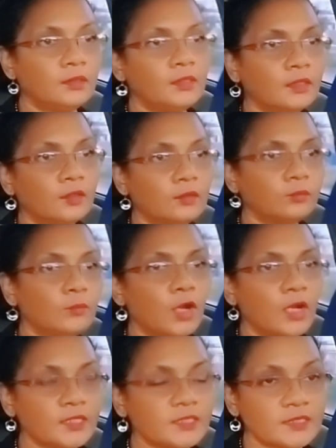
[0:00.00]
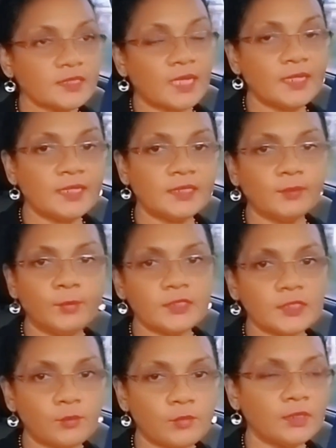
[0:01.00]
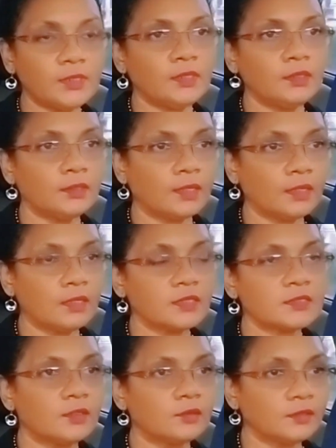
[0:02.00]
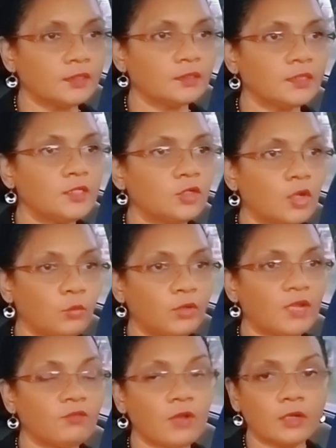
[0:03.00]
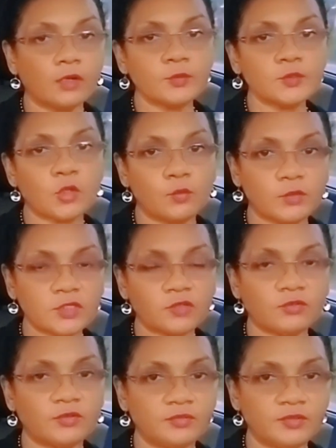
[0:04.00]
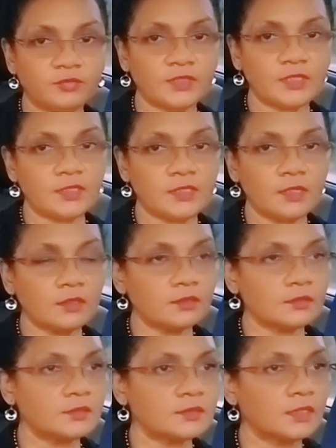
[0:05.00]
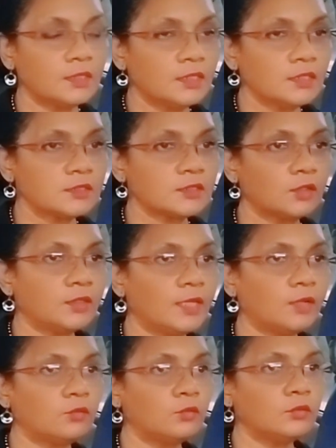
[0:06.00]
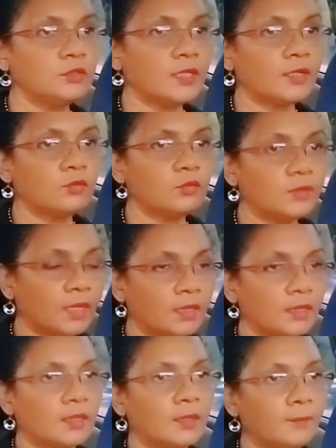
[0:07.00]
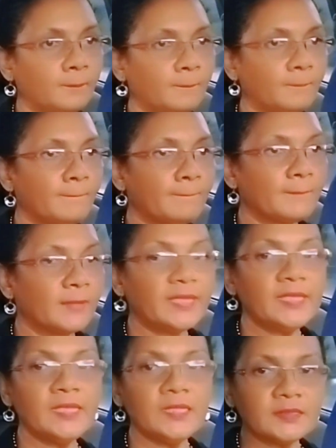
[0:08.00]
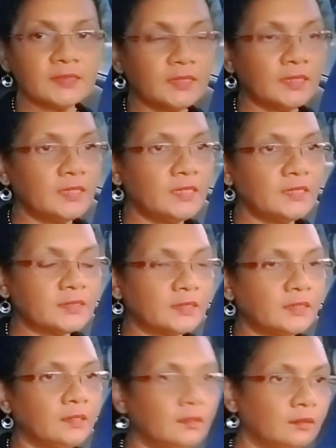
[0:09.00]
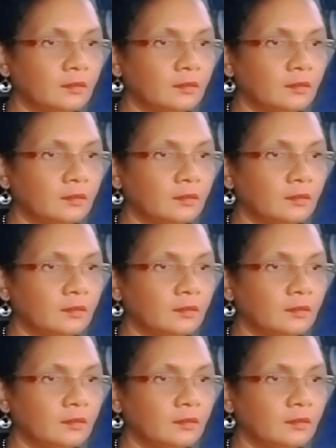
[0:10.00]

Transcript: their mortgages a little bit of money, because their their income would have gone up so much over fifteen years, so they could they could um easily easily